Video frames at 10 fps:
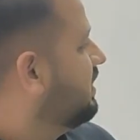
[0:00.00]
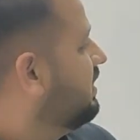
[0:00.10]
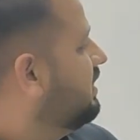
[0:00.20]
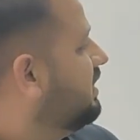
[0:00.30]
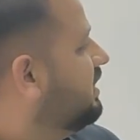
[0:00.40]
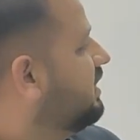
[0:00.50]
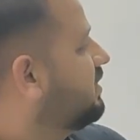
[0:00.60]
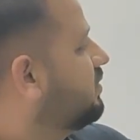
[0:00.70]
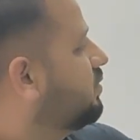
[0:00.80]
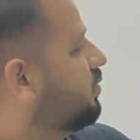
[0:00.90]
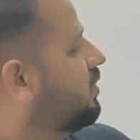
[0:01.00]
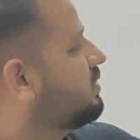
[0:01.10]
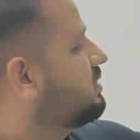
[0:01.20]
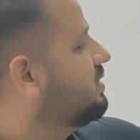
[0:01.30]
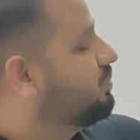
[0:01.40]
It was
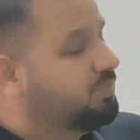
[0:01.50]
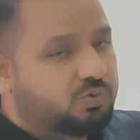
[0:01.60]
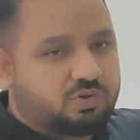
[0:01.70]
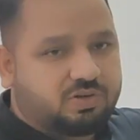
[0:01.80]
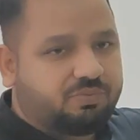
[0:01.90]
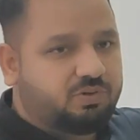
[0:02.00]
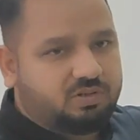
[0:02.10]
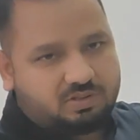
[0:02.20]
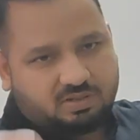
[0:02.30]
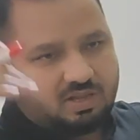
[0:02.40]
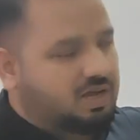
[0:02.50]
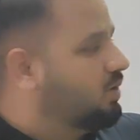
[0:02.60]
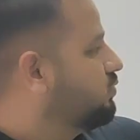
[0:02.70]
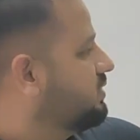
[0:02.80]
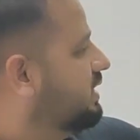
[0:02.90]
beautiful
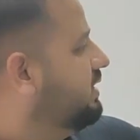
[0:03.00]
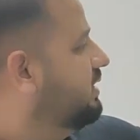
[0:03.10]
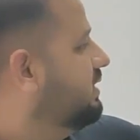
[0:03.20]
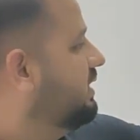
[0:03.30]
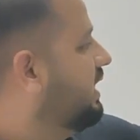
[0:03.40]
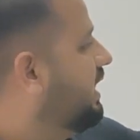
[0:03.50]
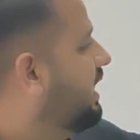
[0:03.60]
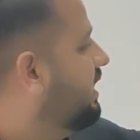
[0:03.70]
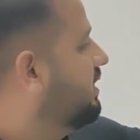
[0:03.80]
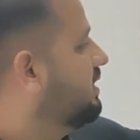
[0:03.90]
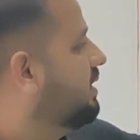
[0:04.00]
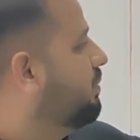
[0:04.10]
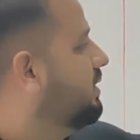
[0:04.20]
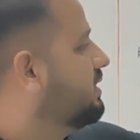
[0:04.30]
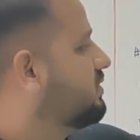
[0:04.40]
outside and the
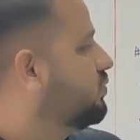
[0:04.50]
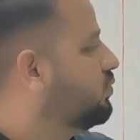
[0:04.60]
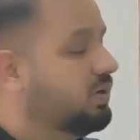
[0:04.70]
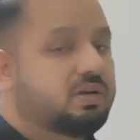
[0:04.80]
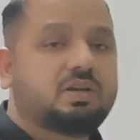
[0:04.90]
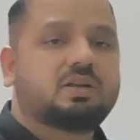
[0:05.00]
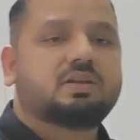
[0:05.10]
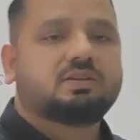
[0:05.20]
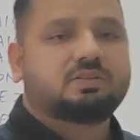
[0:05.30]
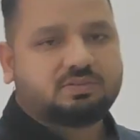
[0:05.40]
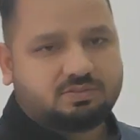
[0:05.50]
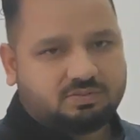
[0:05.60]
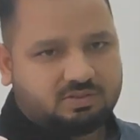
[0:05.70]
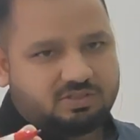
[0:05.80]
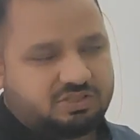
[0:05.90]
birds were
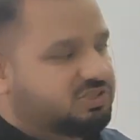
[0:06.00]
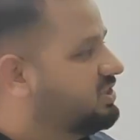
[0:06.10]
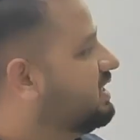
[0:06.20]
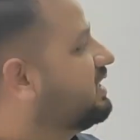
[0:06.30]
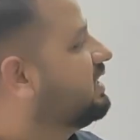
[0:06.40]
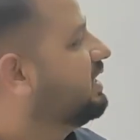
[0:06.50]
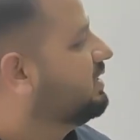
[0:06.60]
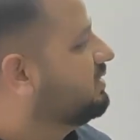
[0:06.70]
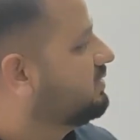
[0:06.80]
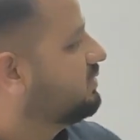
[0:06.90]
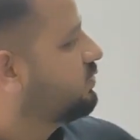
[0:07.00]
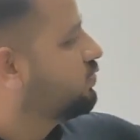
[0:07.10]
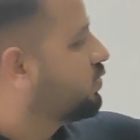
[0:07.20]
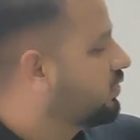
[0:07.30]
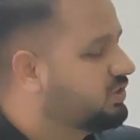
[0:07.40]
singing.
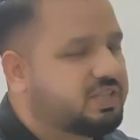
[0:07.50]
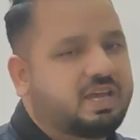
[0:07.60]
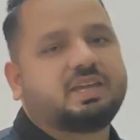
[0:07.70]
Chantaient.